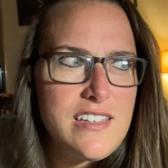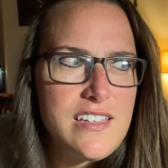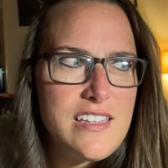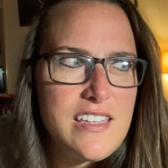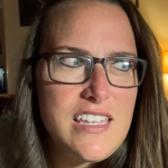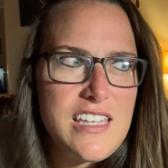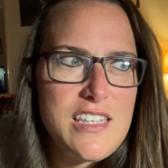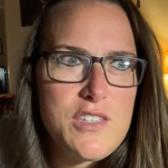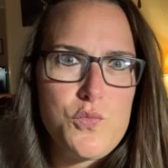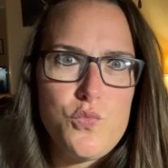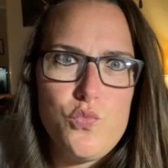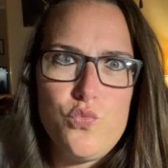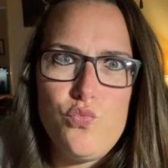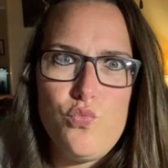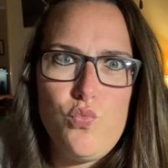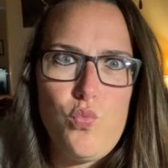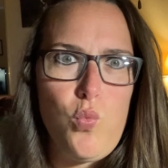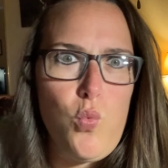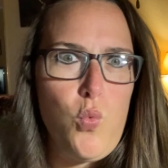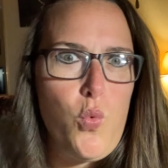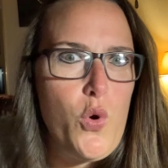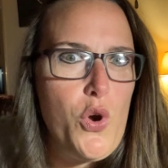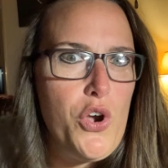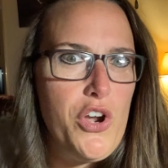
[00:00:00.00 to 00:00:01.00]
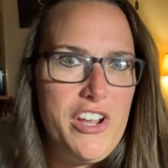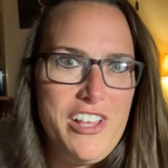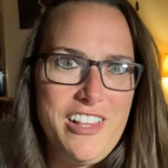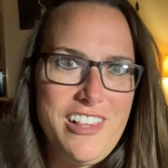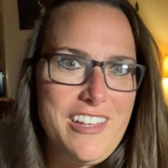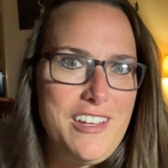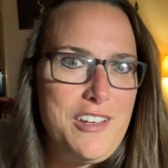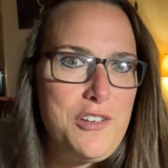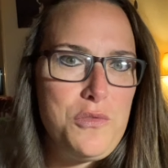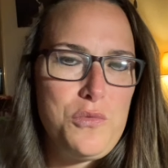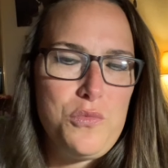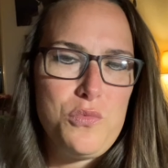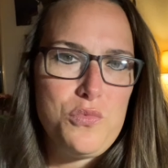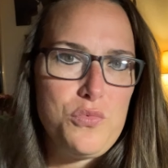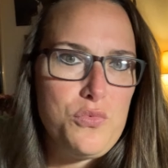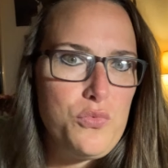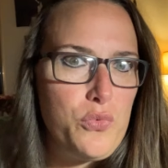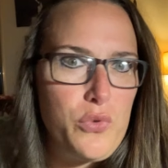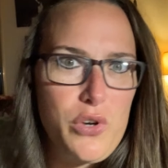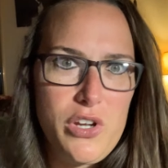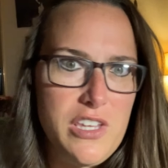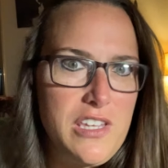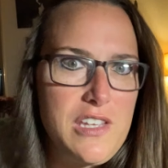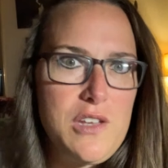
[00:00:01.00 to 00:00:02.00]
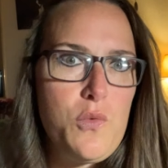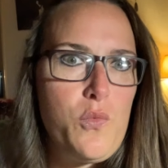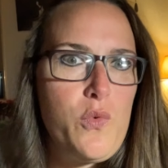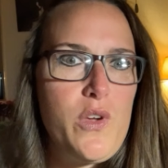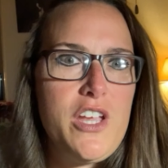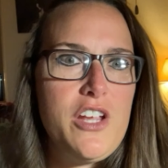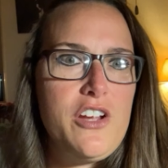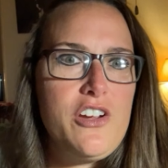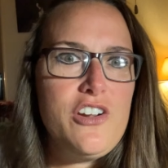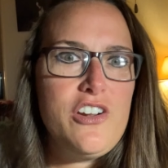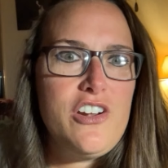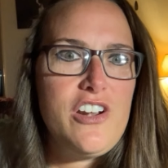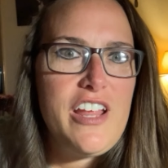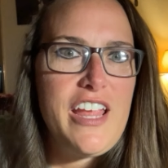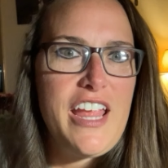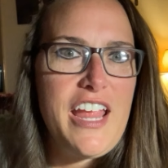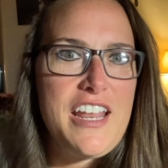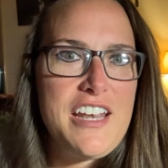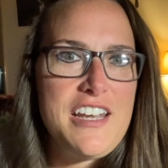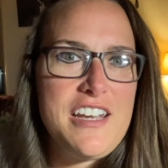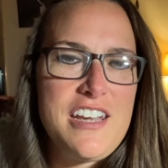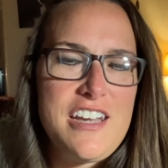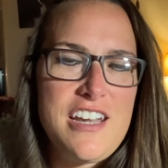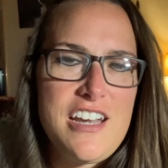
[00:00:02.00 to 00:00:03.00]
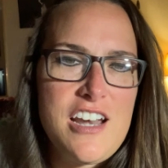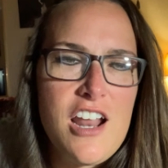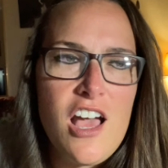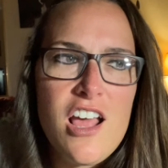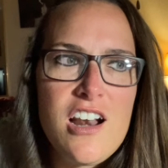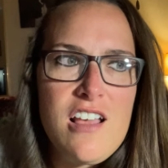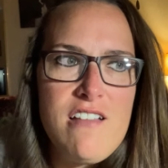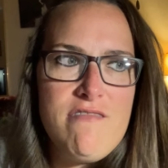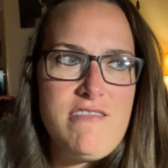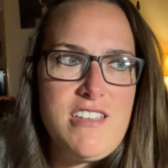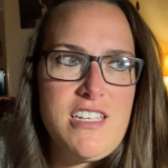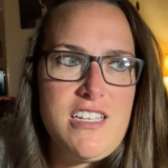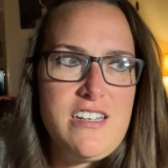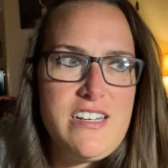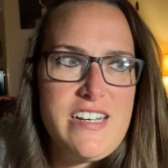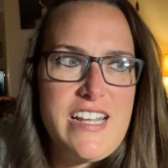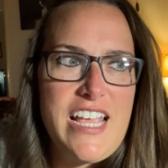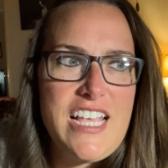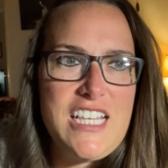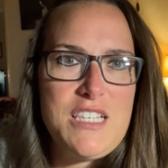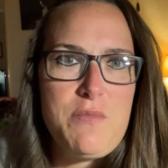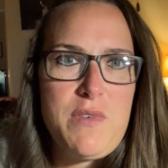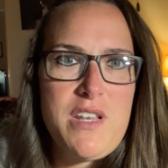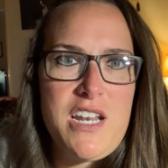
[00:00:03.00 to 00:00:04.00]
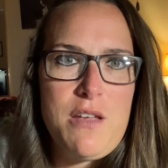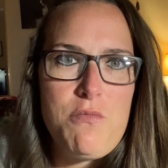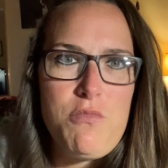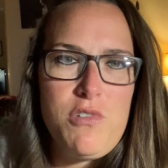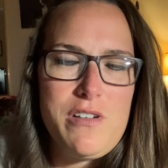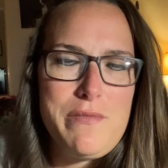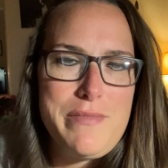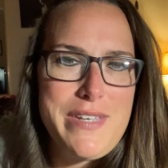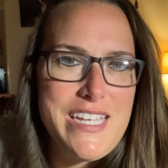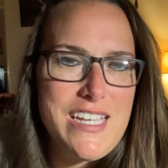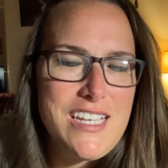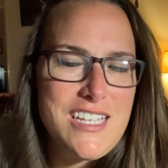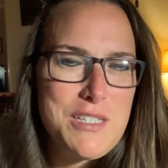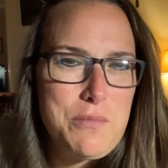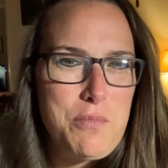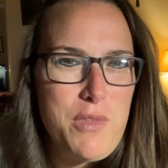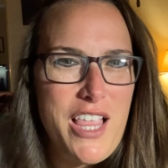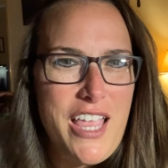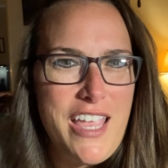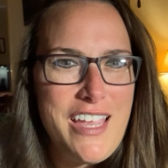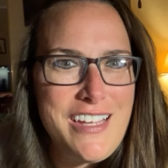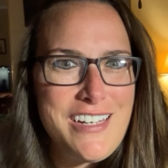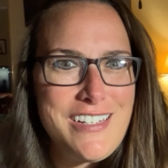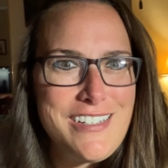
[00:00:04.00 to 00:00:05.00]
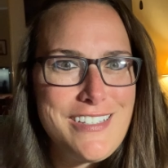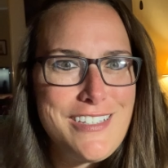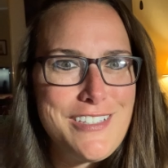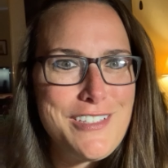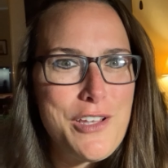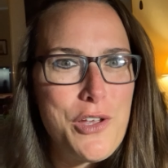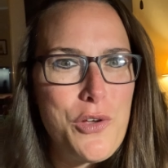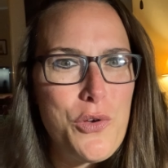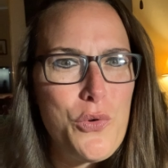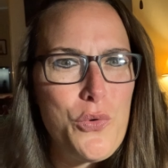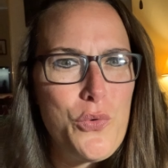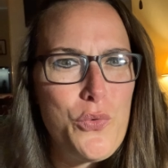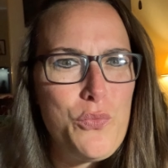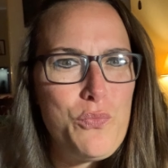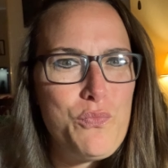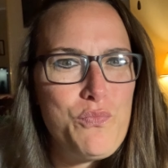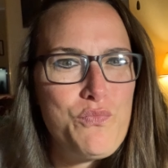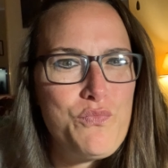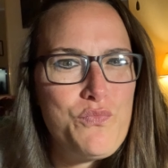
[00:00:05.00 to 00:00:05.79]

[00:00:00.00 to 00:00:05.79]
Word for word: it's really, really weird, and none of it has been able to be explained. So,